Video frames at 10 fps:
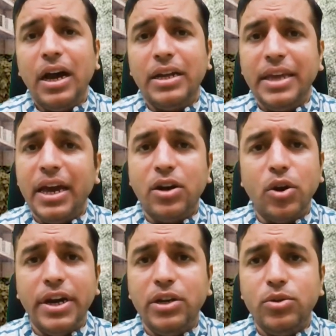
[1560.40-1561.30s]
they are
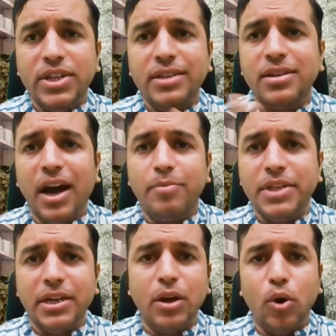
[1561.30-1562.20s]
going to just
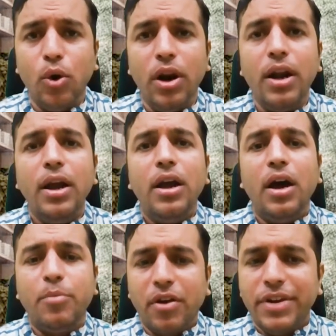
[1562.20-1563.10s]
upset the whole
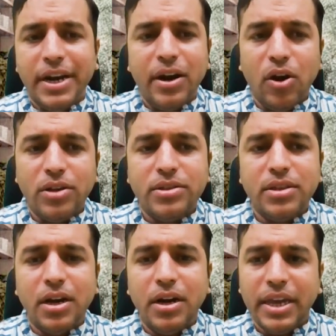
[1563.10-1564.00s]
profit and loss
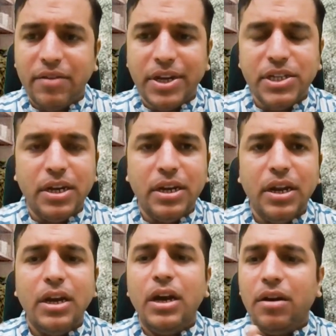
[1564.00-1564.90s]
equation
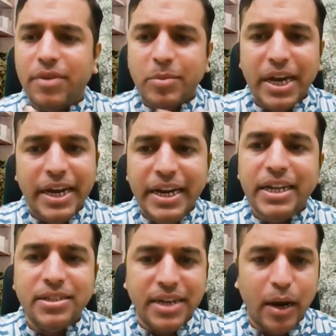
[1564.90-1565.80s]
from the Indian
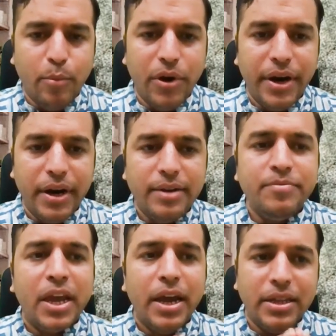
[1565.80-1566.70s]
standpoint.
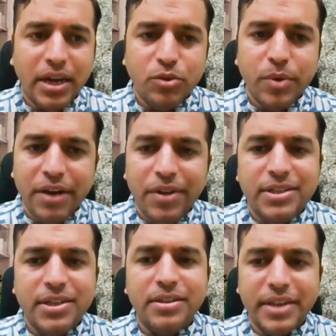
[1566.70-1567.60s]
And that is where
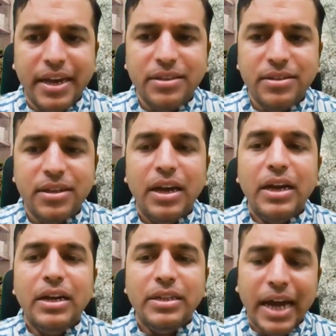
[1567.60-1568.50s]
Wilson says
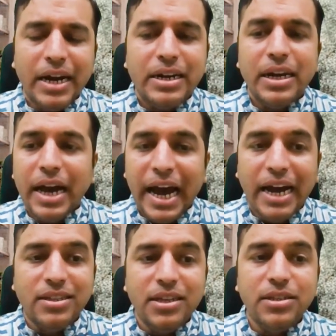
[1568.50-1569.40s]
that
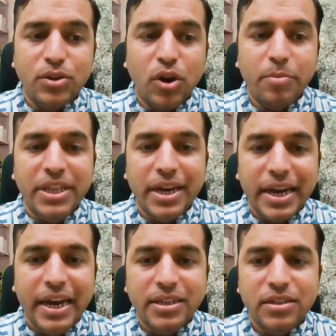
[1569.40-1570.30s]
had this not been the
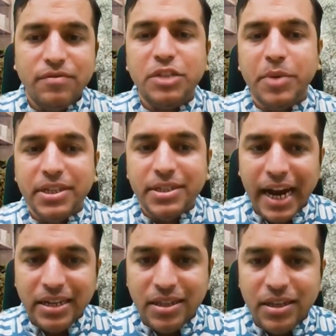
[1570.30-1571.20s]
case, which means
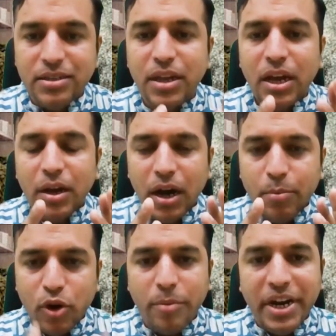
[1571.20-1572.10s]
had this
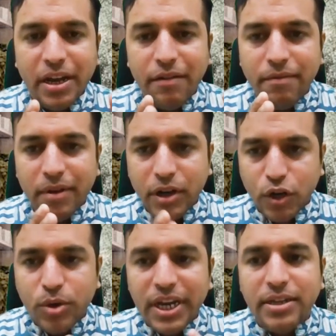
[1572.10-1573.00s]
prohibitive
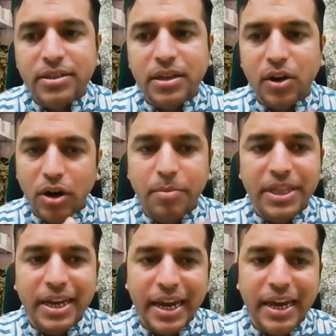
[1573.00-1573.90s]
duties not been
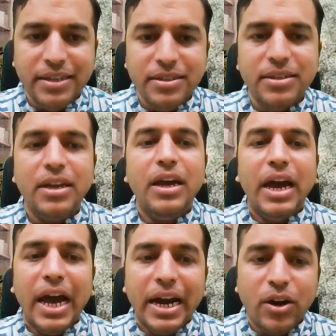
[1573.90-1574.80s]
the case,
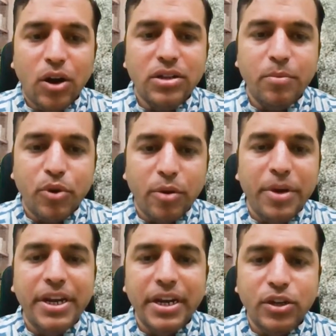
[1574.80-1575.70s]
had not the
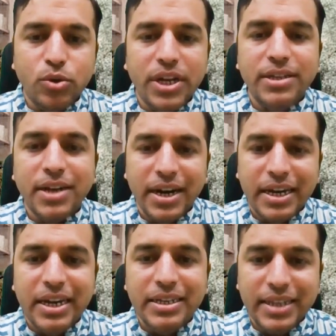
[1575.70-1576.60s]
prohibitory duties and
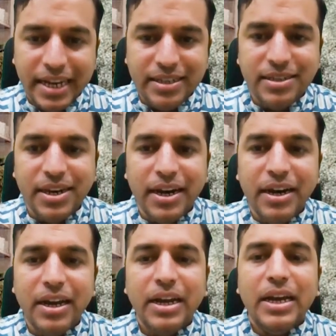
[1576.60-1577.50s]
decrees existed,
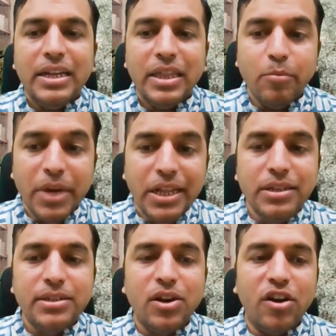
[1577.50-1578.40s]
the
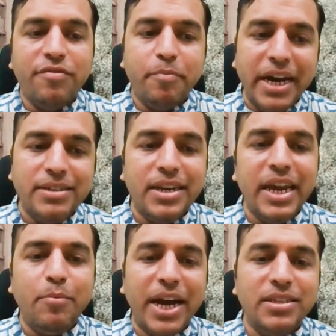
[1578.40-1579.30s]
mills of Paisley
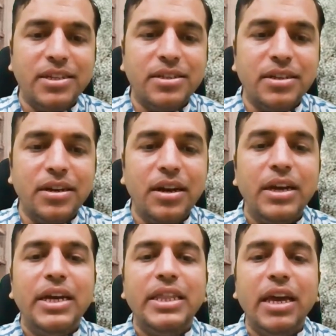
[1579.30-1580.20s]
and Manchester,
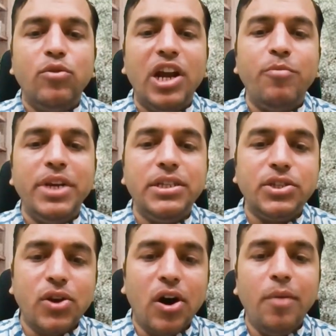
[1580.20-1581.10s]
they would have been
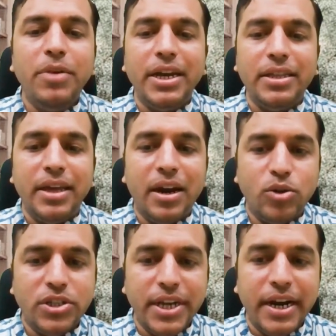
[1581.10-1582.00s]
stopped in their
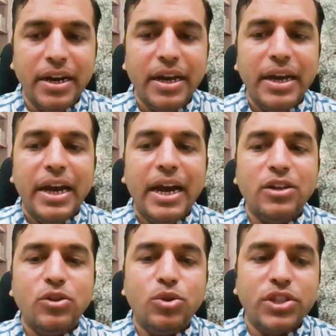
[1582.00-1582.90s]
outset
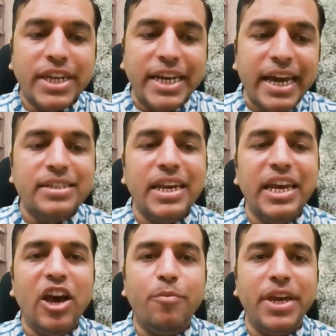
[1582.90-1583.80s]
and could scarcely
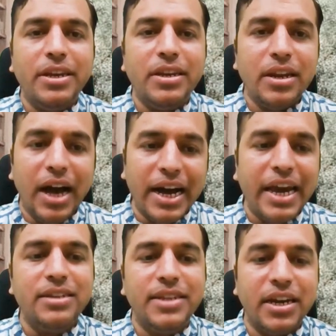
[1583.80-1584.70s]
have been
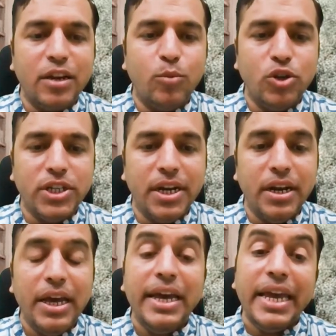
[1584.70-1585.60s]
again set in
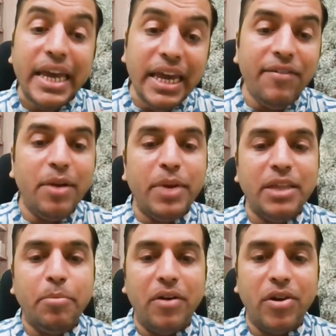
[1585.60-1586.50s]
motion even by
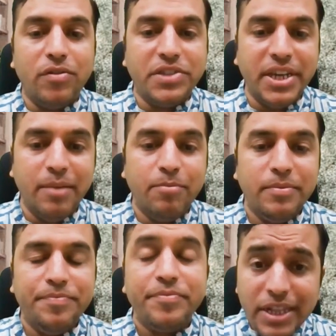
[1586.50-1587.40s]
the power of steam.
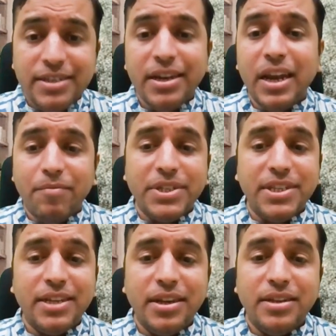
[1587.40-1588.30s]
Wilson
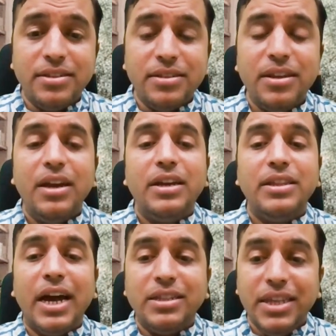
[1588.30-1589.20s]
emphasizes
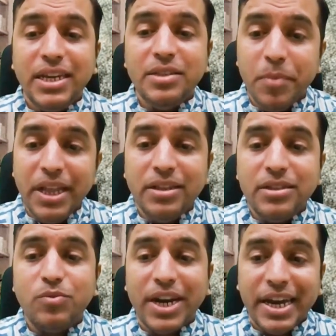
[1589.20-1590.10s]
that these
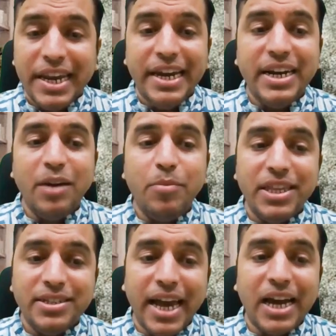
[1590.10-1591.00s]
mills were created by the
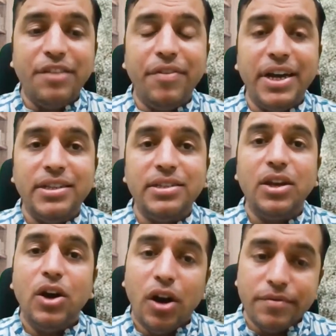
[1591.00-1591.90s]
sacrifice
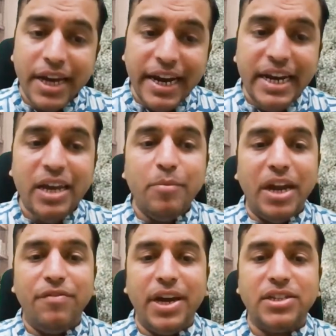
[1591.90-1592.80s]
of the Indian
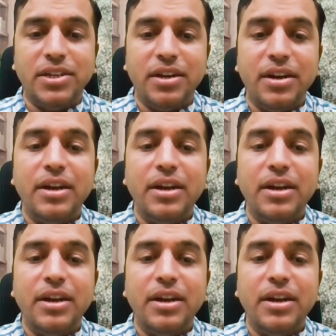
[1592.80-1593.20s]
manufacturer.